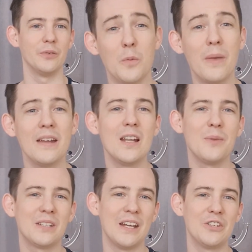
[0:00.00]
The main
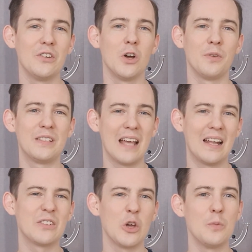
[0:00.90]
limitation of a
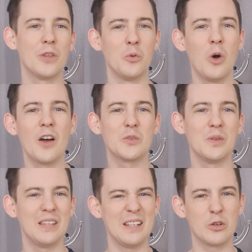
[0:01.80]
telescope that works
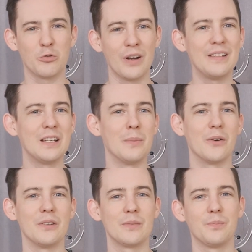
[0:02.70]
with these grazing
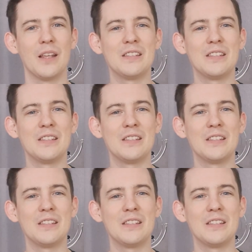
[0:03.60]
mirrors